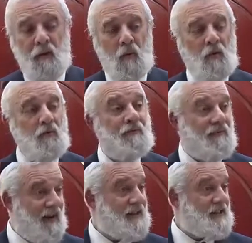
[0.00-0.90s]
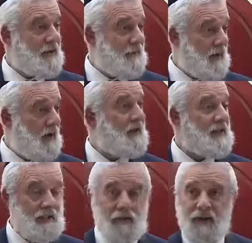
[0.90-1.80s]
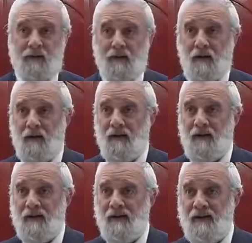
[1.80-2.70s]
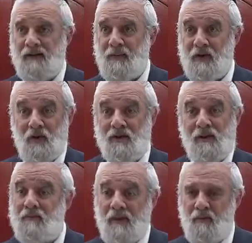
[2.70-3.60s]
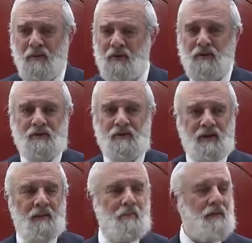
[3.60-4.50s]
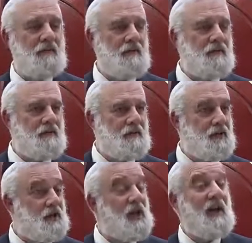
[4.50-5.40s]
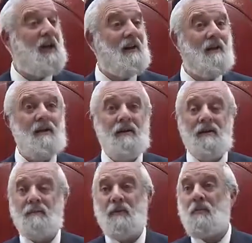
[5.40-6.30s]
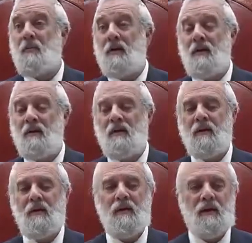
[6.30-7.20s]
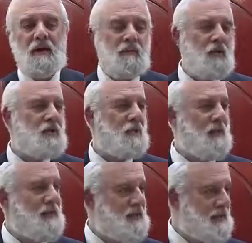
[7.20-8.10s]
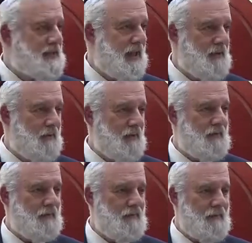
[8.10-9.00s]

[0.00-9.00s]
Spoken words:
When you find something unexpectedly, especially something which is in abundance, shalal, the booty, it brings tremendous excitement.